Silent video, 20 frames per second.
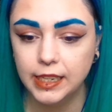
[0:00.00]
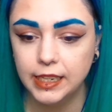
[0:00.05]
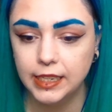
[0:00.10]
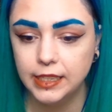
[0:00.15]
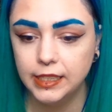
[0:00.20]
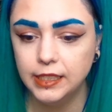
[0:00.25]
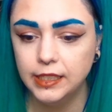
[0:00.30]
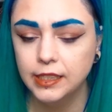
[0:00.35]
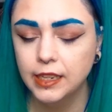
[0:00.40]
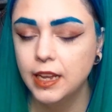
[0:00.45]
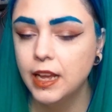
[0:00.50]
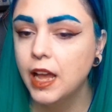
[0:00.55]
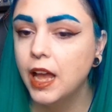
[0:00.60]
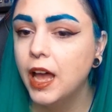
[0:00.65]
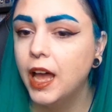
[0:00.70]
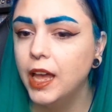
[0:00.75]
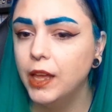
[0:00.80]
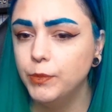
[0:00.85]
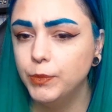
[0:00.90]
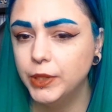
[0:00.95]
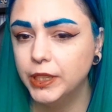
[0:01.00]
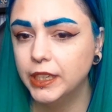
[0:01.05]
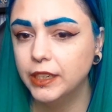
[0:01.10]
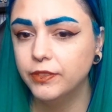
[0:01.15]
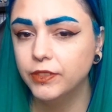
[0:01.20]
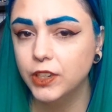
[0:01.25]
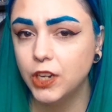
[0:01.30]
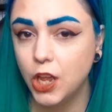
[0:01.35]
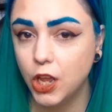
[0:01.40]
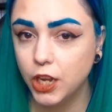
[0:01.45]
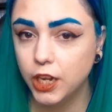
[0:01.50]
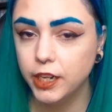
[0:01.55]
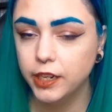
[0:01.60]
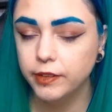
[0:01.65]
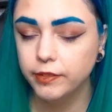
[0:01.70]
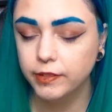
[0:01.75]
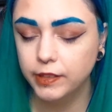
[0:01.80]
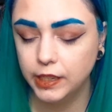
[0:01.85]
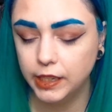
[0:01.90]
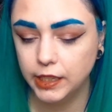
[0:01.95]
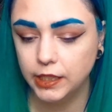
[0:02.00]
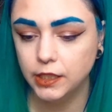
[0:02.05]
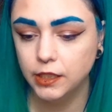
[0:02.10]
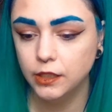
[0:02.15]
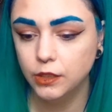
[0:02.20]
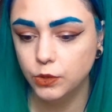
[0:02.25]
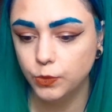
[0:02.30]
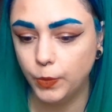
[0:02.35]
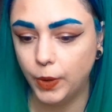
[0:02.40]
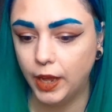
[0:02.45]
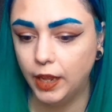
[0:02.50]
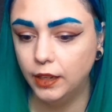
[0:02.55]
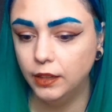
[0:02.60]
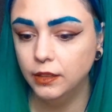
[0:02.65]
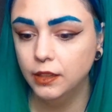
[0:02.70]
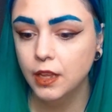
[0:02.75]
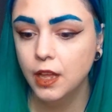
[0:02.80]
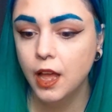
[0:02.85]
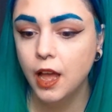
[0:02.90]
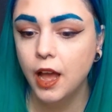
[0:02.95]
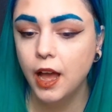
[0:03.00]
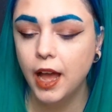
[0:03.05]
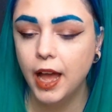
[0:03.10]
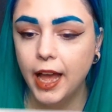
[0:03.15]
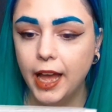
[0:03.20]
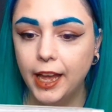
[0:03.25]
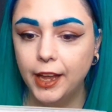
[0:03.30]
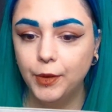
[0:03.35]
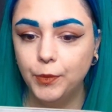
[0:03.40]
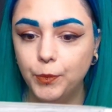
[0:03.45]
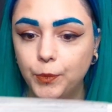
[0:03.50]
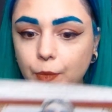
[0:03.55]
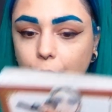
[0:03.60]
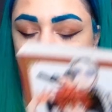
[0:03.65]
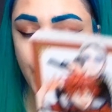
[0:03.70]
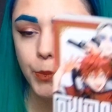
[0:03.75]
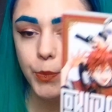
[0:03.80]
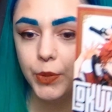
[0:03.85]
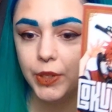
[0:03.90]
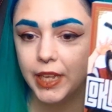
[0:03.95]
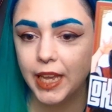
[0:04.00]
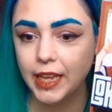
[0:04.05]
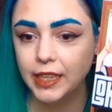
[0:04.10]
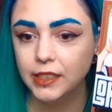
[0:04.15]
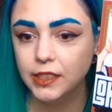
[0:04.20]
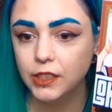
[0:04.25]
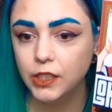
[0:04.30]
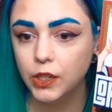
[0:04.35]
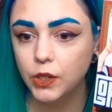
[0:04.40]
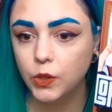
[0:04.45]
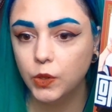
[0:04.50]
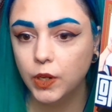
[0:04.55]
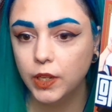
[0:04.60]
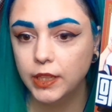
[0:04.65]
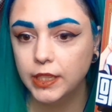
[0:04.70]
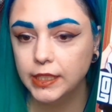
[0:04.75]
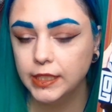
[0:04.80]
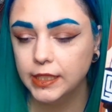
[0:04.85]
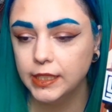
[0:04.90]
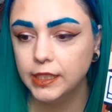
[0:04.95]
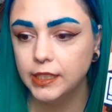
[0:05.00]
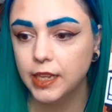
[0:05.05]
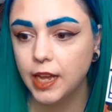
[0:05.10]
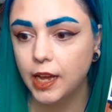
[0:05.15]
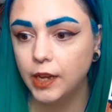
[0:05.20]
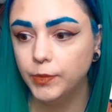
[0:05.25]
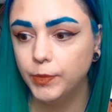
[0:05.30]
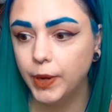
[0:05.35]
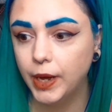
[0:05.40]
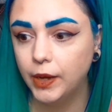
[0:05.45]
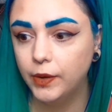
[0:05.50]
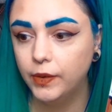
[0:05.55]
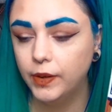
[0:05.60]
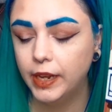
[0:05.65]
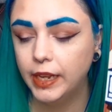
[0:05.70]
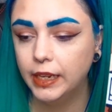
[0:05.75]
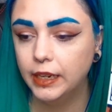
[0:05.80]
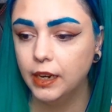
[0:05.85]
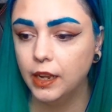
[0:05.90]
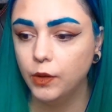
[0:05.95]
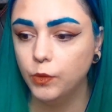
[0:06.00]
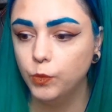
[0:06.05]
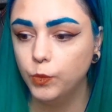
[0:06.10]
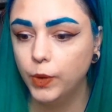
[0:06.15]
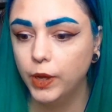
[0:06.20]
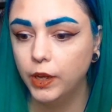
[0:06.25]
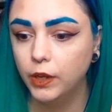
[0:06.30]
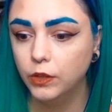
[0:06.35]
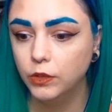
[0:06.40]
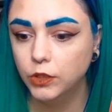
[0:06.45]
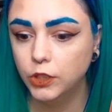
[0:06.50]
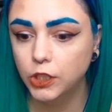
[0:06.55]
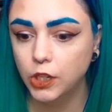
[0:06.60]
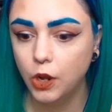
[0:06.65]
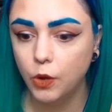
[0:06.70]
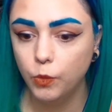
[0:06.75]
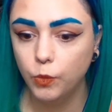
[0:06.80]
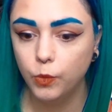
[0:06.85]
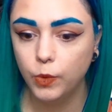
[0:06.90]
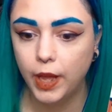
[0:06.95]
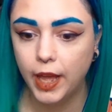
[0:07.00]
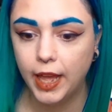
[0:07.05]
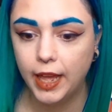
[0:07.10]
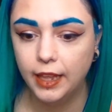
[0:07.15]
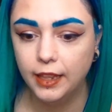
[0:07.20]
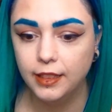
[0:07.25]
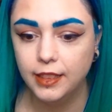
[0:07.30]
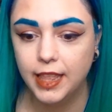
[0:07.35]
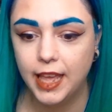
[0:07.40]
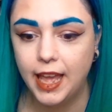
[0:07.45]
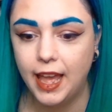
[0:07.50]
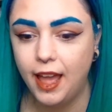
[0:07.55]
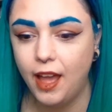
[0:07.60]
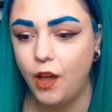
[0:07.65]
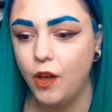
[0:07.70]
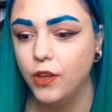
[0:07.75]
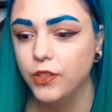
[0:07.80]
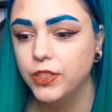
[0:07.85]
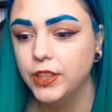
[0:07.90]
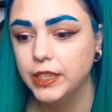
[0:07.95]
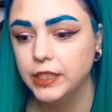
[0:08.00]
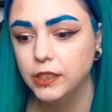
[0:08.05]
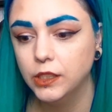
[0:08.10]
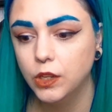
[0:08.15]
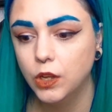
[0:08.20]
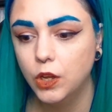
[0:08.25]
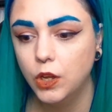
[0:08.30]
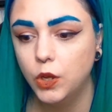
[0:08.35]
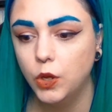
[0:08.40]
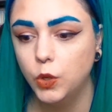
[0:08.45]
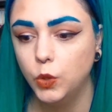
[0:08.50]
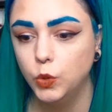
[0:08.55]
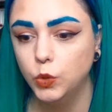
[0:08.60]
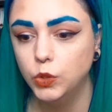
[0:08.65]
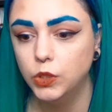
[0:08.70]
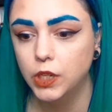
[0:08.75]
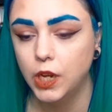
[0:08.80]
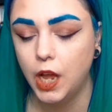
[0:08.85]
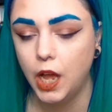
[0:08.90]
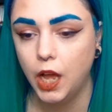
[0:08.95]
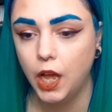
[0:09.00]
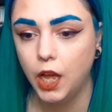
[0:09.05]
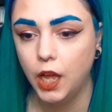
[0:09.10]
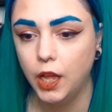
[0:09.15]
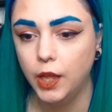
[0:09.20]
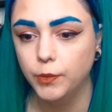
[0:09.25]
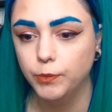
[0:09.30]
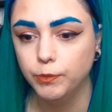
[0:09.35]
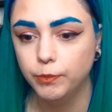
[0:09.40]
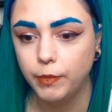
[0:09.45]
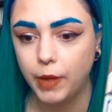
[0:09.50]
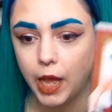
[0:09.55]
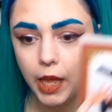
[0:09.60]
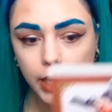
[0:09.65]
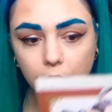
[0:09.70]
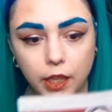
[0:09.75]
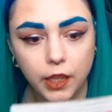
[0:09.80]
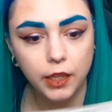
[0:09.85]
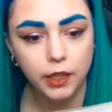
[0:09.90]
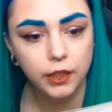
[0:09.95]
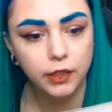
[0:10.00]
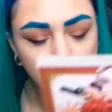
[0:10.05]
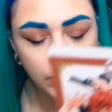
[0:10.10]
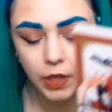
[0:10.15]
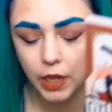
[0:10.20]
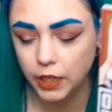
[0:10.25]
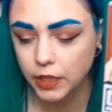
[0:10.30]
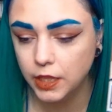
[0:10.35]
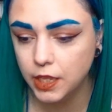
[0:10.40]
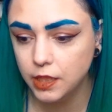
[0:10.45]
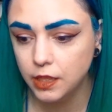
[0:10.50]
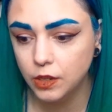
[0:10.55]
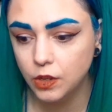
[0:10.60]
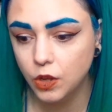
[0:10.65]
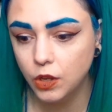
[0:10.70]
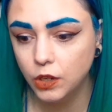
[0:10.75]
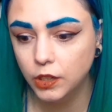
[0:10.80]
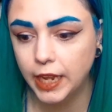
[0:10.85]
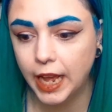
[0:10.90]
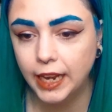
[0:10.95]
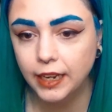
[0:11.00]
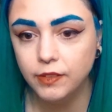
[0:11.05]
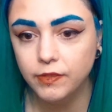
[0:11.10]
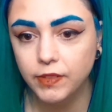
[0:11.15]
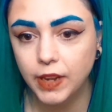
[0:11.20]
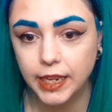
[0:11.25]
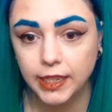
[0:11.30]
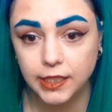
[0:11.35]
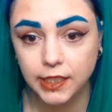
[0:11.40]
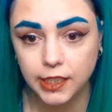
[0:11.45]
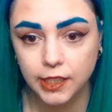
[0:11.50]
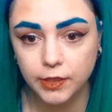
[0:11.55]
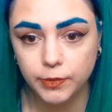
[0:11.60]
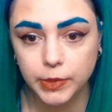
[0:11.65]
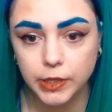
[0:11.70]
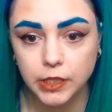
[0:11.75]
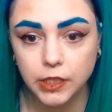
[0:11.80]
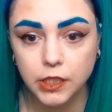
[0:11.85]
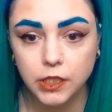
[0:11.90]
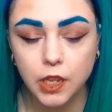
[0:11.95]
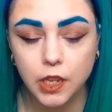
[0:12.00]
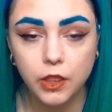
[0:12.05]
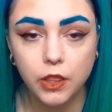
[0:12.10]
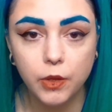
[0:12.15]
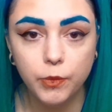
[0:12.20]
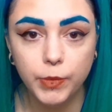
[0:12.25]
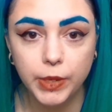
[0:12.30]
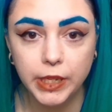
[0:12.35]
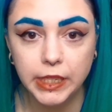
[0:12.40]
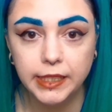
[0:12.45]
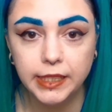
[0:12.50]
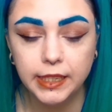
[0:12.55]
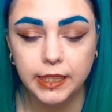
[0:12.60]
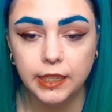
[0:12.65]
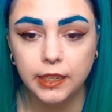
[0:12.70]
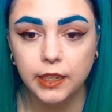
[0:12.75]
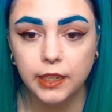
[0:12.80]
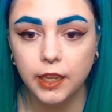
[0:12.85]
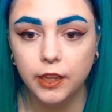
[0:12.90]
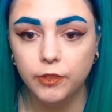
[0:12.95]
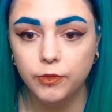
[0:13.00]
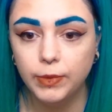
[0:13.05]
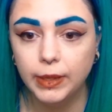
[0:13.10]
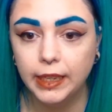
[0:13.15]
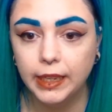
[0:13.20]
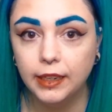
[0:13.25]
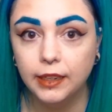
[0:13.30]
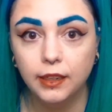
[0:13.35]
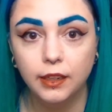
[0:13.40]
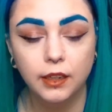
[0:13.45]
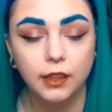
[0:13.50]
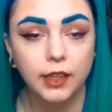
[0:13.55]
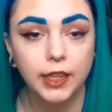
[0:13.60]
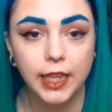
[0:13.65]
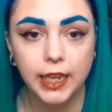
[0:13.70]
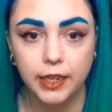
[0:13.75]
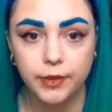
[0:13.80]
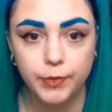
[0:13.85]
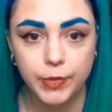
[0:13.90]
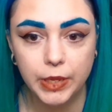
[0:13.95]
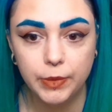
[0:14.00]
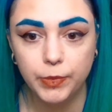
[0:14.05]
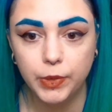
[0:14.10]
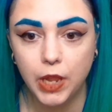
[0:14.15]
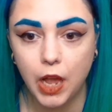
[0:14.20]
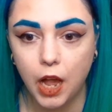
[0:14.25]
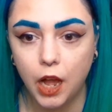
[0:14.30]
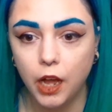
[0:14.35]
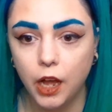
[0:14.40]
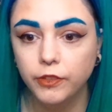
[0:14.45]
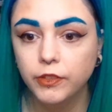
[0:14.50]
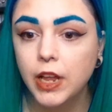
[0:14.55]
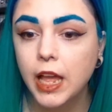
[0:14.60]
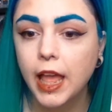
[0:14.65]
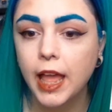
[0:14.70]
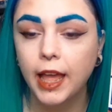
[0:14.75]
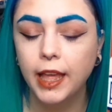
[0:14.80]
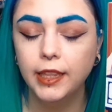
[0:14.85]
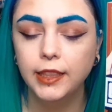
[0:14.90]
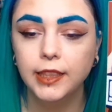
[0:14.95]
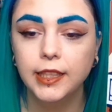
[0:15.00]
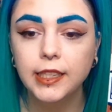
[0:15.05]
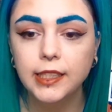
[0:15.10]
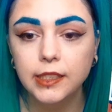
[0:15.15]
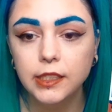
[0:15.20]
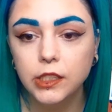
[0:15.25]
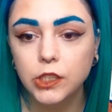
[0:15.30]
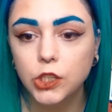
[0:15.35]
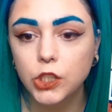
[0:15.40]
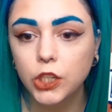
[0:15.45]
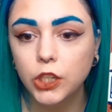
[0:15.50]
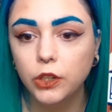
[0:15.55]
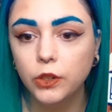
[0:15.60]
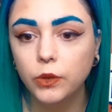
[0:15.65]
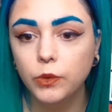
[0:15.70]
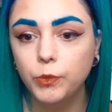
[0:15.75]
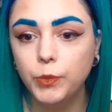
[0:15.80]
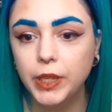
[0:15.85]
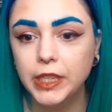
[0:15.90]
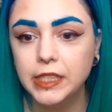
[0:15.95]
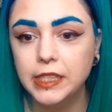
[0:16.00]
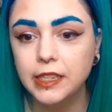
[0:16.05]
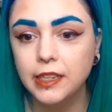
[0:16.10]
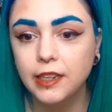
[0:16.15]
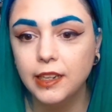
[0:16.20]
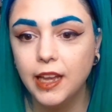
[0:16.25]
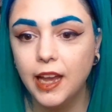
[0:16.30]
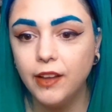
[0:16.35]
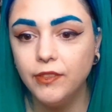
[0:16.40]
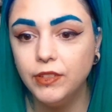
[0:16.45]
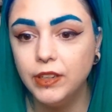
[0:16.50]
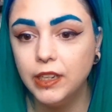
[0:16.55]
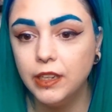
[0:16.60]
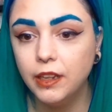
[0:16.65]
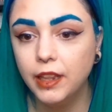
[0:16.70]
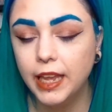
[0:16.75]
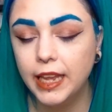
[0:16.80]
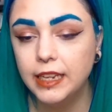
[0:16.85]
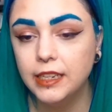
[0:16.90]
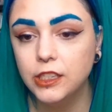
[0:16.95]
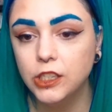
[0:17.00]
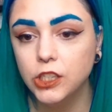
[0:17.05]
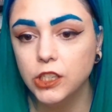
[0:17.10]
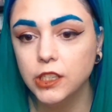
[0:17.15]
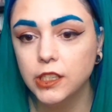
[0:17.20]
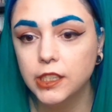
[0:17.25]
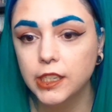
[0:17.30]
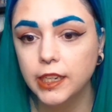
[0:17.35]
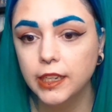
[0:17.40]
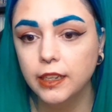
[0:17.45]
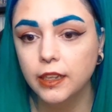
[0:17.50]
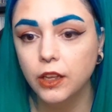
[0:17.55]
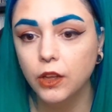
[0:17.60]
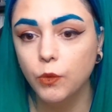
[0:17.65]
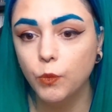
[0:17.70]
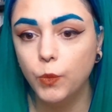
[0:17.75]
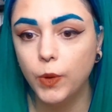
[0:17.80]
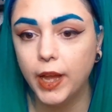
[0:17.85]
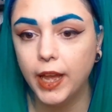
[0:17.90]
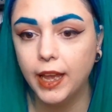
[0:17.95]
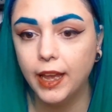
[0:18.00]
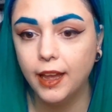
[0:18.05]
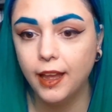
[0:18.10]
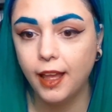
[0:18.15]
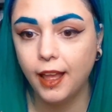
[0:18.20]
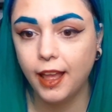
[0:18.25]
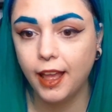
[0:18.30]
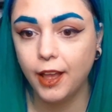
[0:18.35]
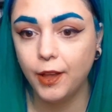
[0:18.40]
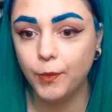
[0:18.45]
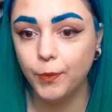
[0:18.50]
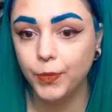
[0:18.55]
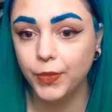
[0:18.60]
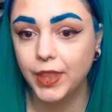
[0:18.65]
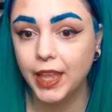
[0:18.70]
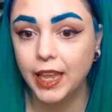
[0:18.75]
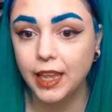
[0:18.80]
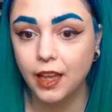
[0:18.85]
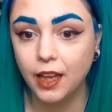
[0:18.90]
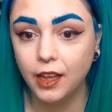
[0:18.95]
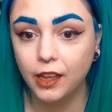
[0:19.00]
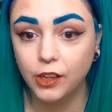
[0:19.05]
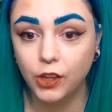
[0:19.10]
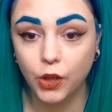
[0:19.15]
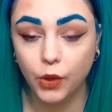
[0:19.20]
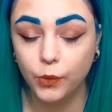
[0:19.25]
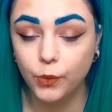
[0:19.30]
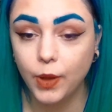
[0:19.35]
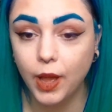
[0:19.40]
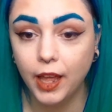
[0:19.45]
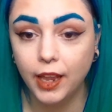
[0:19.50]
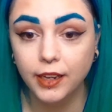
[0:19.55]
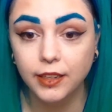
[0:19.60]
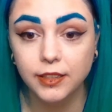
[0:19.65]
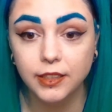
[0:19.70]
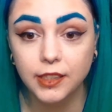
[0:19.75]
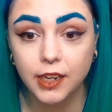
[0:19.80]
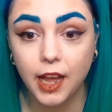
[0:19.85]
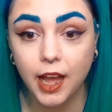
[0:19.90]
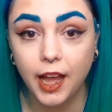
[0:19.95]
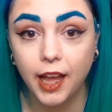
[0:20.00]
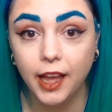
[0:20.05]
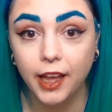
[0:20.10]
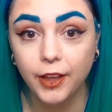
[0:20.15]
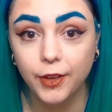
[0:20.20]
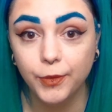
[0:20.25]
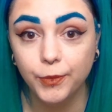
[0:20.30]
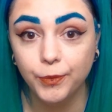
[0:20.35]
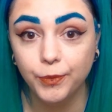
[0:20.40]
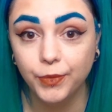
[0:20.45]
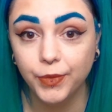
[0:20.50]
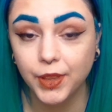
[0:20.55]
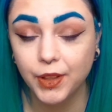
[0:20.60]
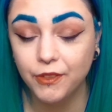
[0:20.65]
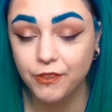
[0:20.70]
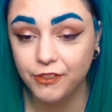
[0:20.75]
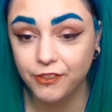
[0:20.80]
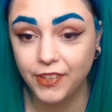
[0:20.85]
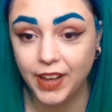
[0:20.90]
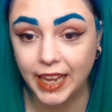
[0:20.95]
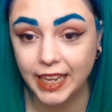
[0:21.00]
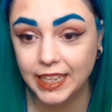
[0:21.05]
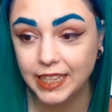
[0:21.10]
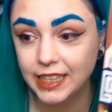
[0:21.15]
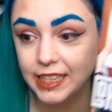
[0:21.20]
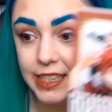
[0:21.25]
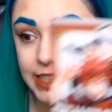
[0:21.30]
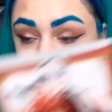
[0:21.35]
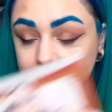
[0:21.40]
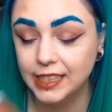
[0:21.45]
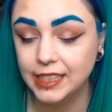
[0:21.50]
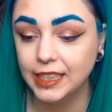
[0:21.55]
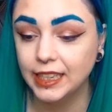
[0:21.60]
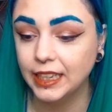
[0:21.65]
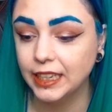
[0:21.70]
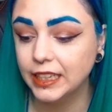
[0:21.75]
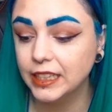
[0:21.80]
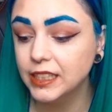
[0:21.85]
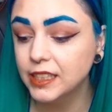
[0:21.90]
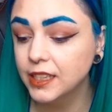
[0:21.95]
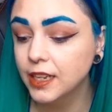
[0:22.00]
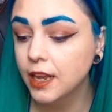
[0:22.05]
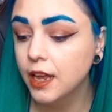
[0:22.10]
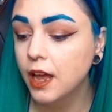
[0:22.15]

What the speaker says: is, I believe, an early release as well. But yeah, so this is about in a world where there are things called Manga, I think they're called, kind of like demons that basically have been killing people off. And these two basically have a little agency where they go and fight these things.